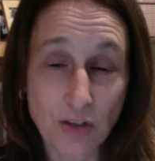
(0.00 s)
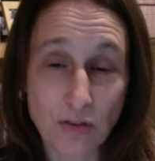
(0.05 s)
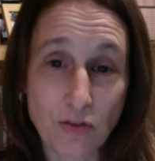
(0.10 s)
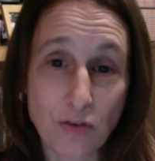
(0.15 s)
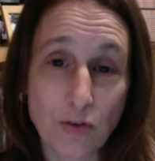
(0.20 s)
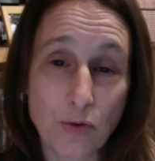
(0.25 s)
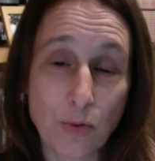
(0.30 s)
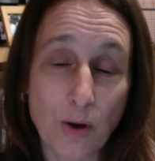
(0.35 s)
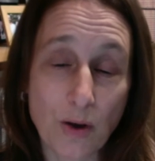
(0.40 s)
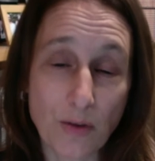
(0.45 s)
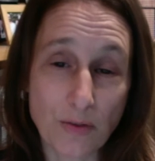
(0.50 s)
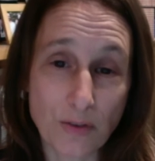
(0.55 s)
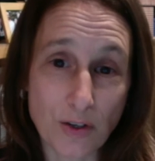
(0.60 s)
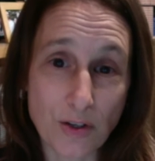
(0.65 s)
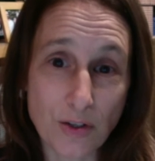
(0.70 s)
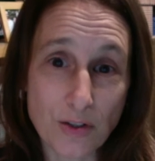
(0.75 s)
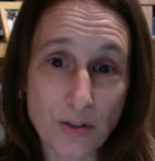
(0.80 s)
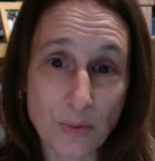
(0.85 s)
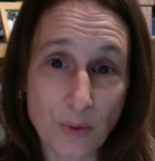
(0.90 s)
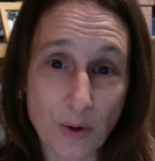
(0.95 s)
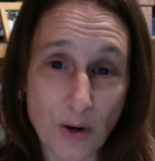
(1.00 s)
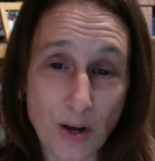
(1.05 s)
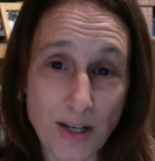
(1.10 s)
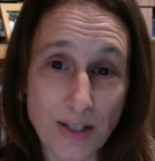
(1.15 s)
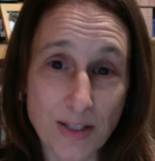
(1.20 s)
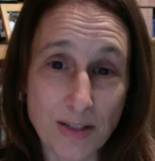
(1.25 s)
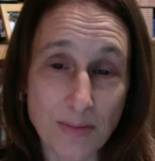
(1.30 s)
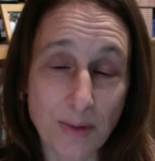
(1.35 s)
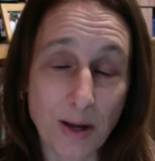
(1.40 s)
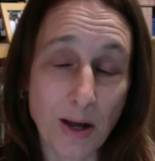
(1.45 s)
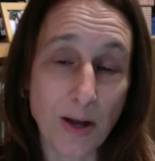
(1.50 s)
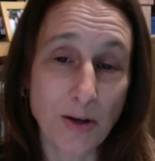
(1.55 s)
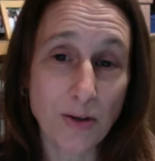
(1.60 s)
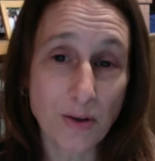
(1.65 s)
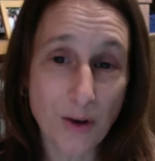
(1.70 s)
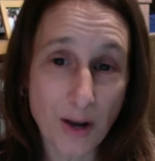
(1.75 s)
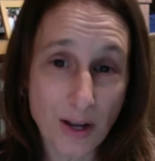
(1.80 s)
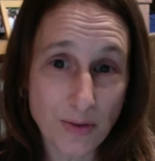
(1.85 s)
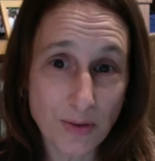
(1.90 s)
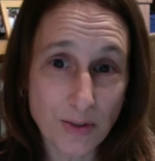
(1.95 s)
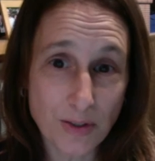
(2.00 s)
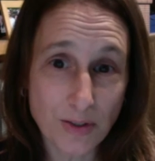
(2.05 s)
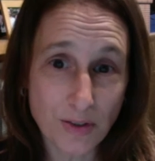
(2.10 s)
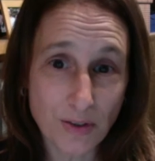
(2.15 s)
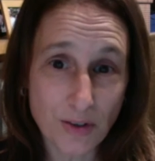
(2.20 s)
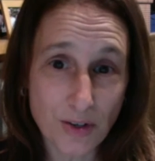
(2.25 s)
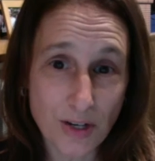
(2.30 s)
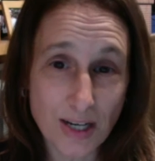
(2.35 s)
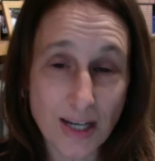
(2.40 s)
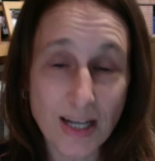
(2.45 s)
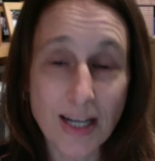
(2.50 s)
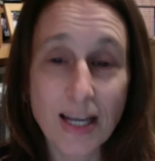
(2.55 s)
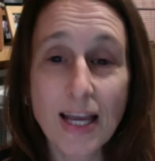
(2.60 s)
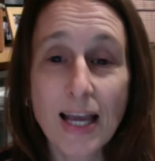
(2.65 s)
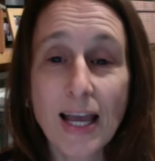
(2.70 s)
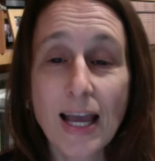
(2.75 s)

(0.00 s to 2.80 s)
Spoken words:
for 12 years where I did my undergraduate degree,